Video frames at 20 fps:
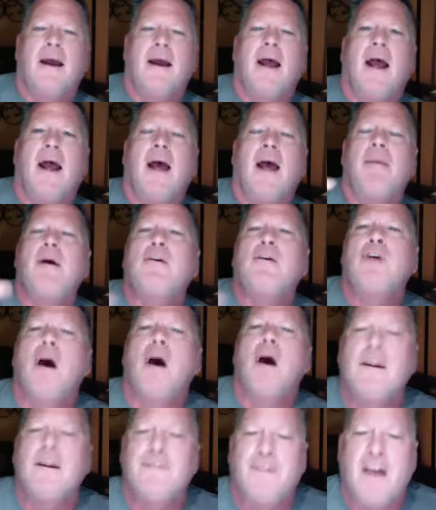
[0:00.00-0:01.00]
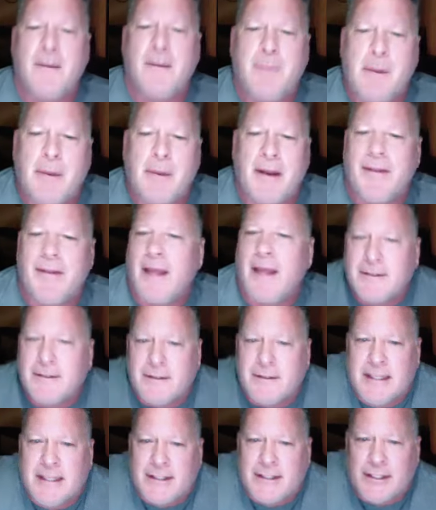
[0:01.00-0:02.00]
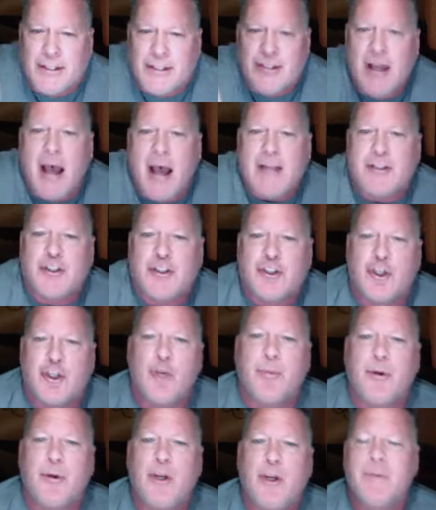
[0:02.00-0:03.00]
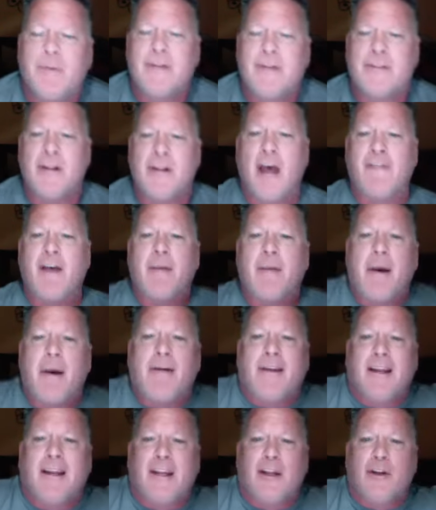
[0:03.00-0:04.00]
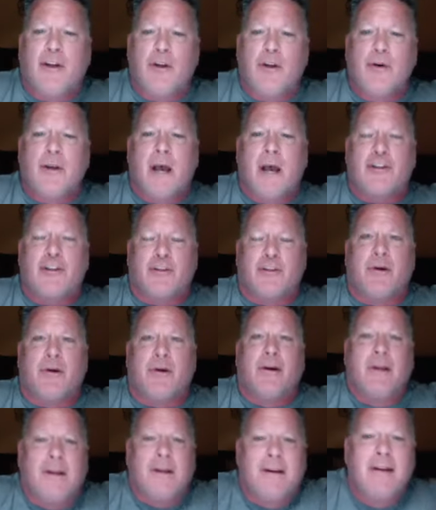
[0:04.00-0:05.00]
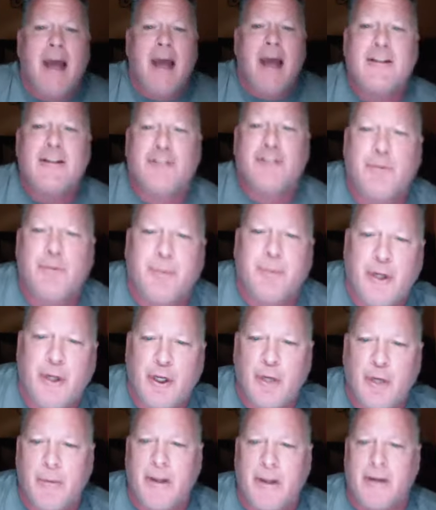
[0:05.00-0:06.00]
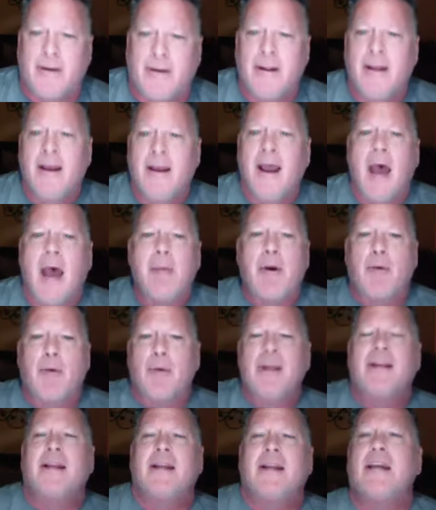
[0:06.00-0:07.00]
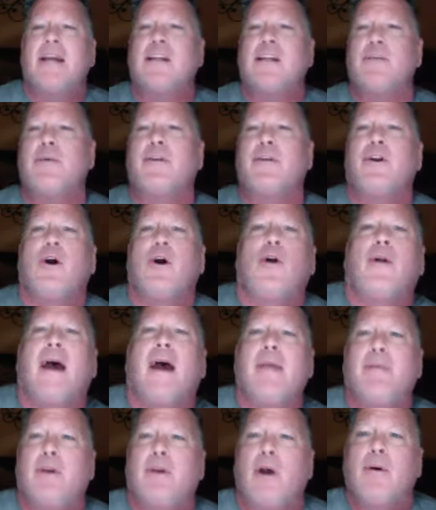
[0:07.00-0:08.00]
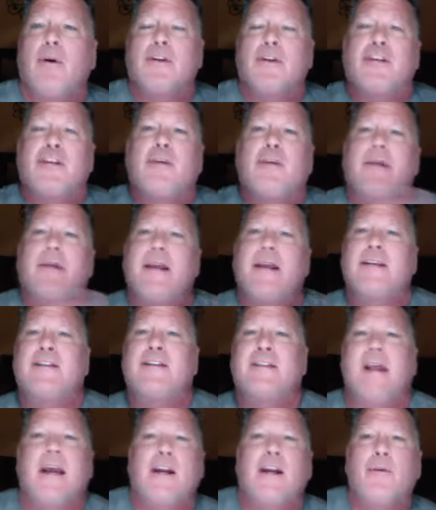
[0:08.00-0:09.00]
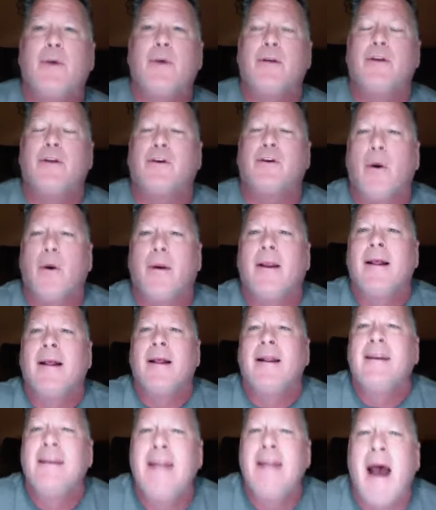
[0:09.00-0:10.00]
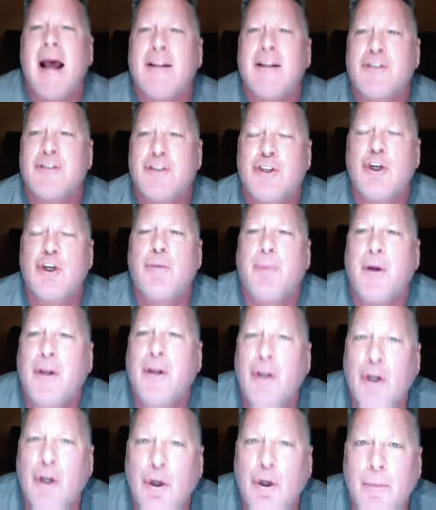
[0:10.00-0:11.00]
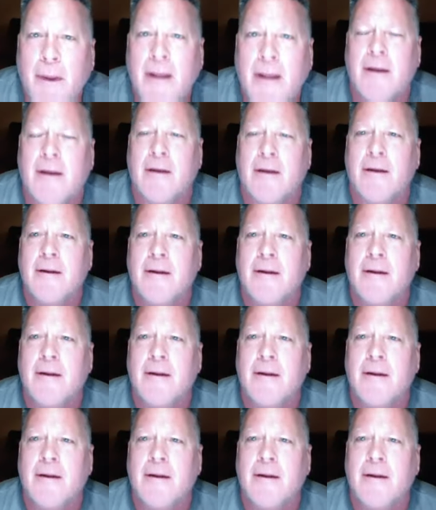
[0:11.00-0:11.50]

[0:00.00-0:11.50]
How about calling five people That this is not superhuman stuff. How about getting a new customer? Not superhuman. How about reconnecting with an old IBO to see where they stand and where they're going? Not superhuman.